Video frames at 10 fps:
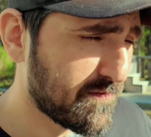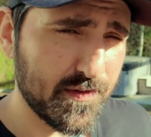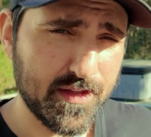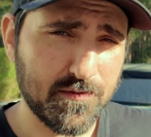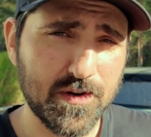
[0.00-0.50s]

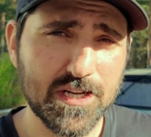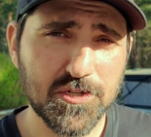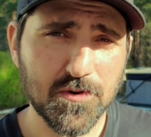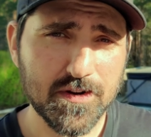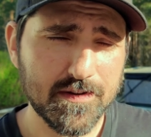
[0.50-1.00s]
everything really
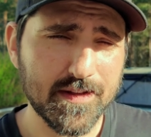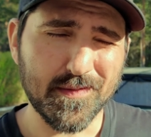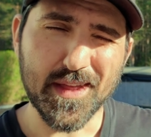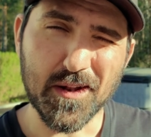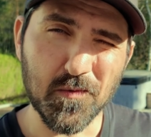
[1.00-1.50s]
short,
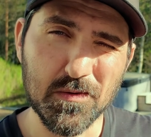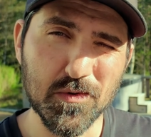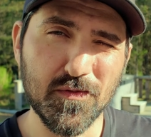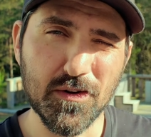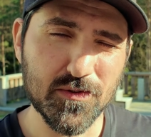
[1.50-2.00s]
and then we'll
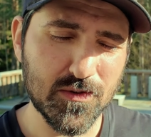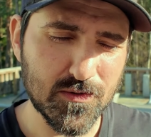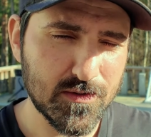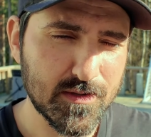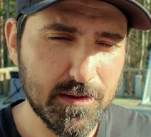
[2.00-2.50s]
move on
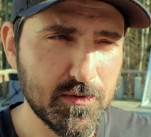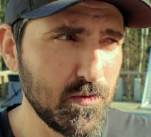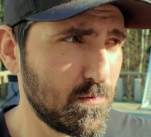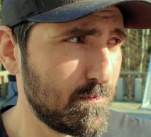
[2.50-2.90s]
to step 2.